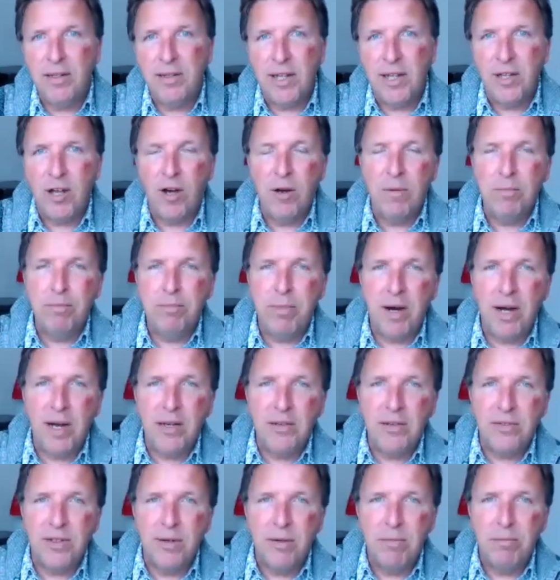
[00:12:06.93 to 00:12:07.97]
they go and buy
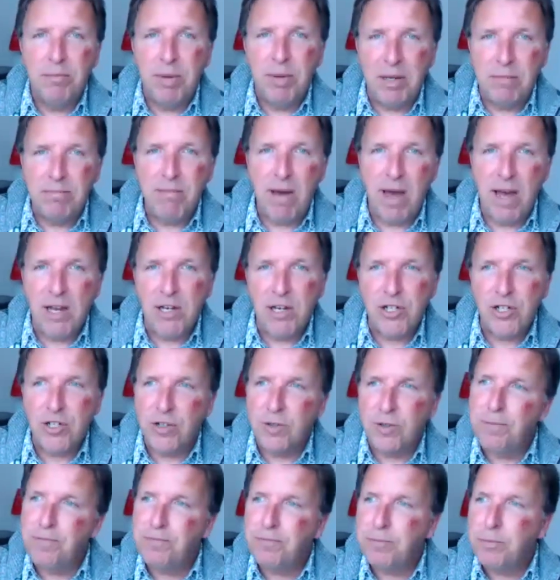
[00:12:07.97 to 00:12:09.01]
the big
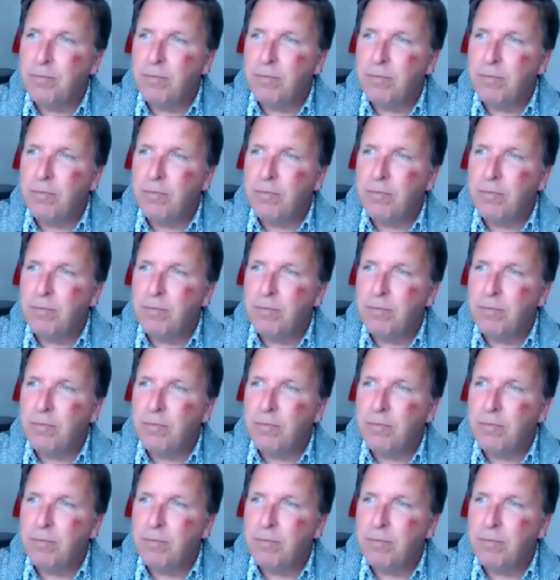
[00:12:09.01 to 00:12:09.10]
mansion,